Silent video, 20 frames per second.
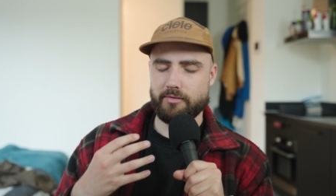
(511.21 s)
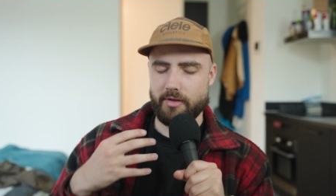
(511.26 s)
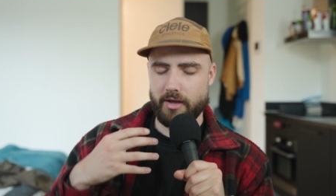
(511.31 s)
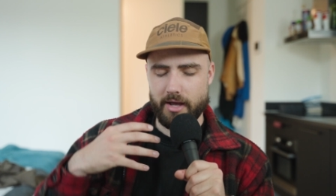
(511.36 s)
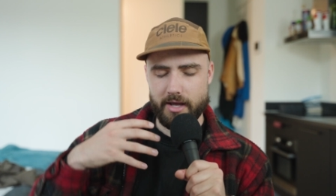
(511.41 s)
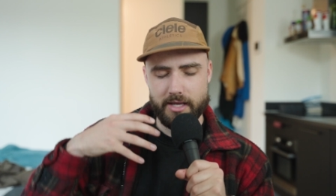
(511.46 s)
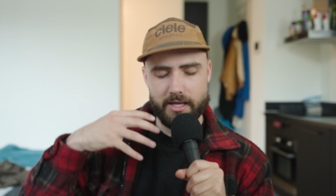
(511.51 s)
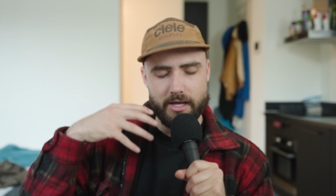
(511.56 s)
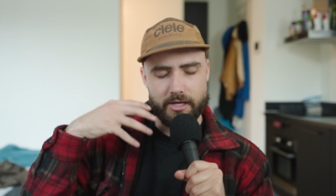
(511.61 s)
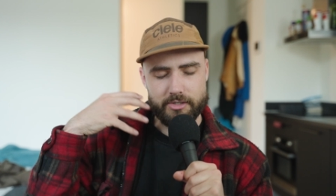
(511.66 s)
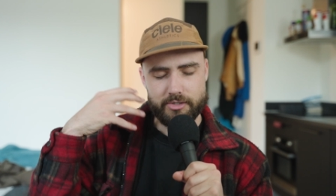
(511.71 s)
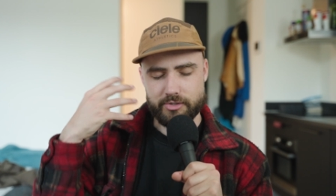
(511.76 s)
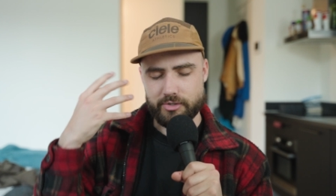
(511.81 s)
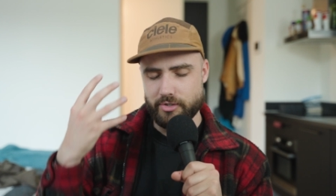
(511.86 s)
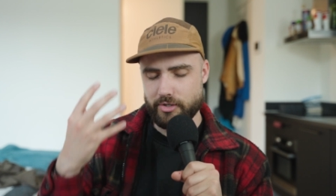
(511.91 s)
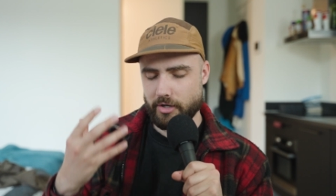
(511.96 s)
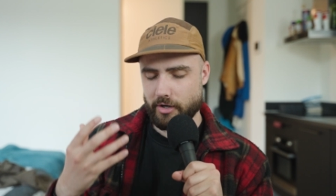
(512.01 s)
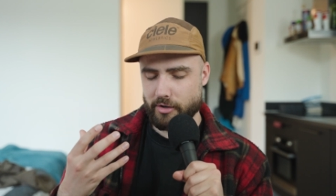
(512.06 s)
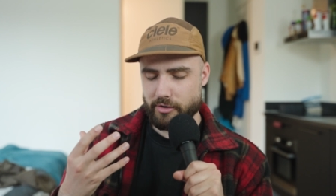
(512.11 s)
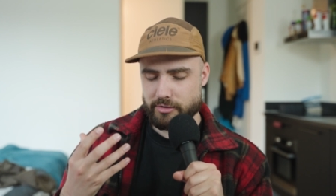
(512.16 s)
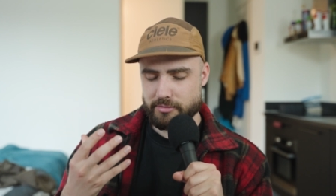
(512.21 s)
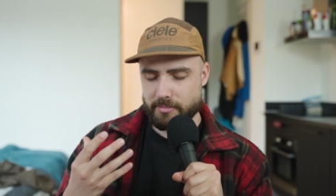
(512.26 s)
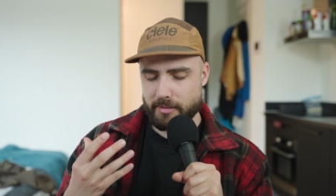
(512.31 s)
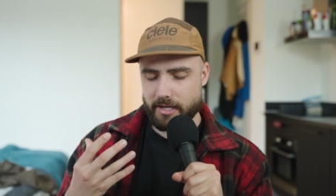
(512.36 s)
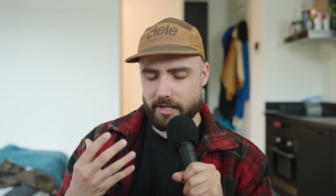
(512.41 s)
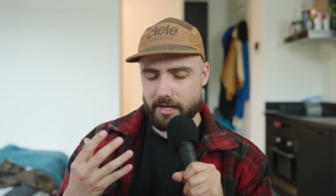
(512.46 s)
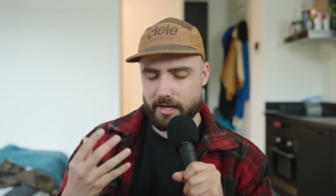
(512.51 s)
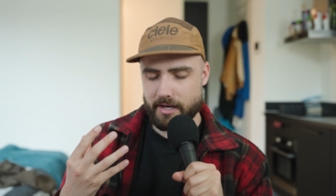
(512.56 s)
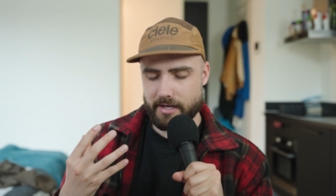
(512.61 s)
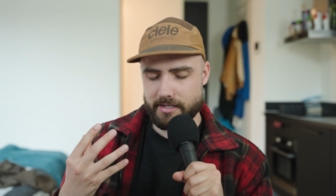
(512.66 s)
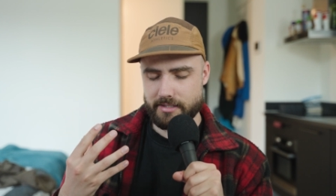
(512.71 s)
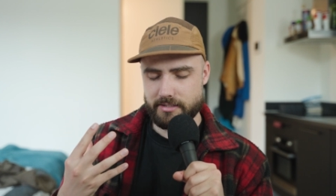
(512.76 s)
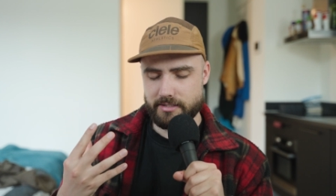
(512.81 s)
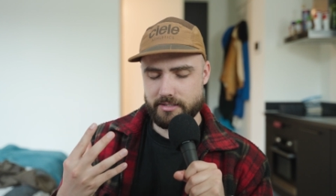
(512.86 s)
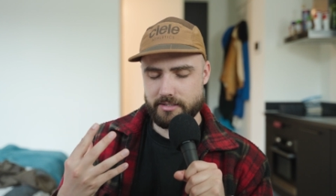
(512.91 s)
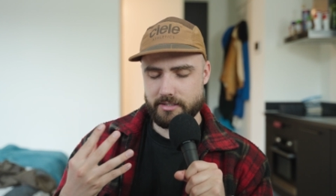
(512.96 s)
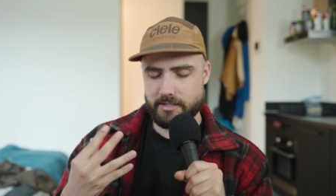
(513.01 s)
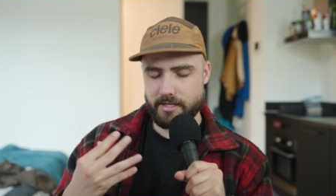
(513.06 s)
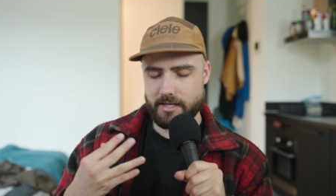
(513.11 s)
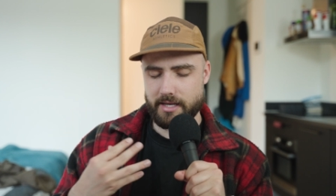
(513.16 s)
I just closed my
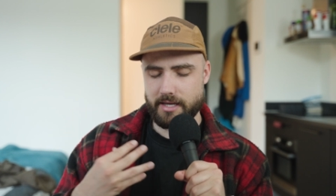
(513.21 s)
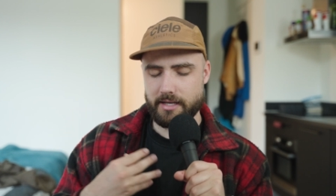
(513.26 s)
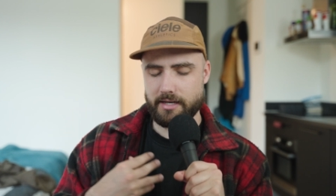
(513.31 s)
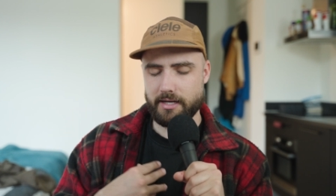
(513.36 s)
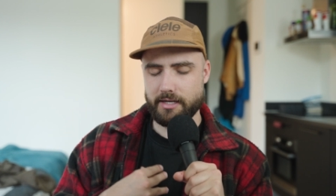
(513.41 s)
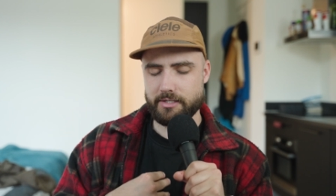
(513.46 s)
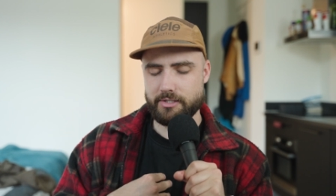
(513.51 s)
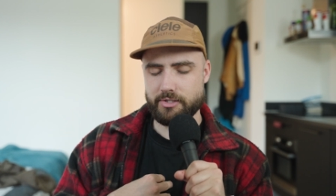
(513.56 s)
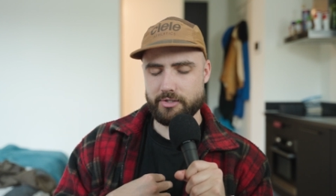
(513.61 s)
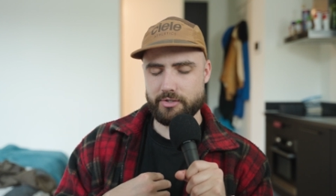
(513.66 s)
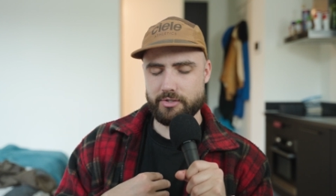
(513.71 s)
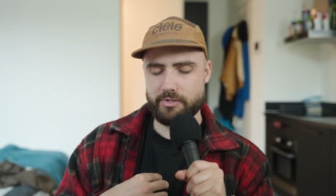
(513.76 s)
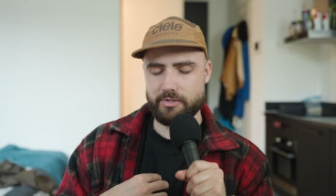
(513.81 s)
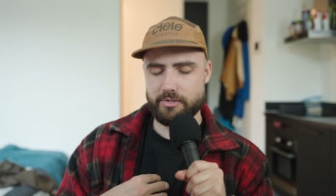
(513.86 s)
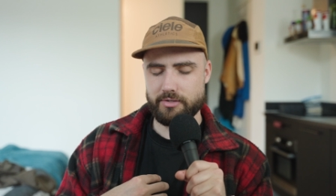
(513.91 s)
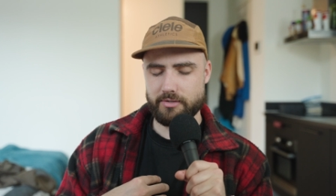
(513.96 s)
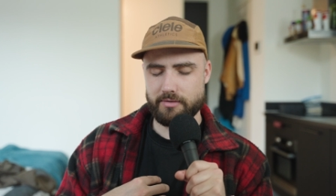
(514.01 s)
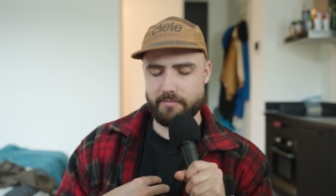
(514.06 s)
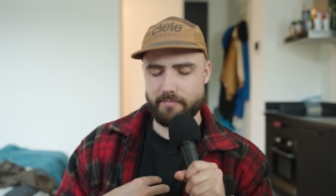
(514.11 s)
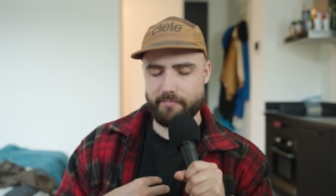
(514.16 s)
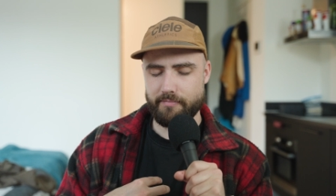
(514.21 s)
eyes and I just